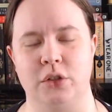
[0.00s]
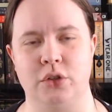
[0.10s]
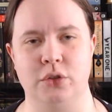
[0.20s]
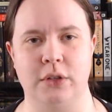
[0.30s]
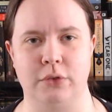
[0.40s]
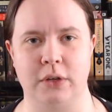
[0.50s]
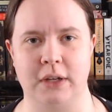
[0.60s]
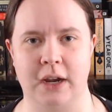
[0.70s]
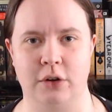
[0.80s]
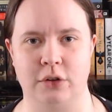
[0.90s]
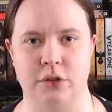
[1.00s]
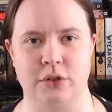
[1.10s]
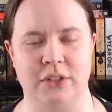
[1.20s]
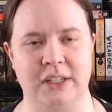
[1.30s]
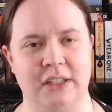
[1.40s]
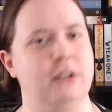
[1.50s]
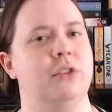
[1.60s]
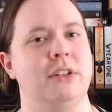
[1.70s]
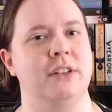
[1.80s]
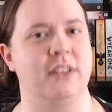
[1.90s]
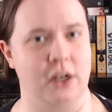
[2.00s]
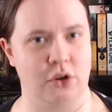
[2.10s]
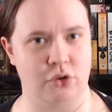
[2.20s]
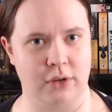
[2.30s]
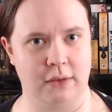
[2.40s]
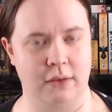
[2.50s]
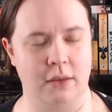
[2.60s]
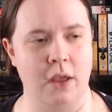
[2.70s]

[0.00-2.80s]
2 different characters in different centuries.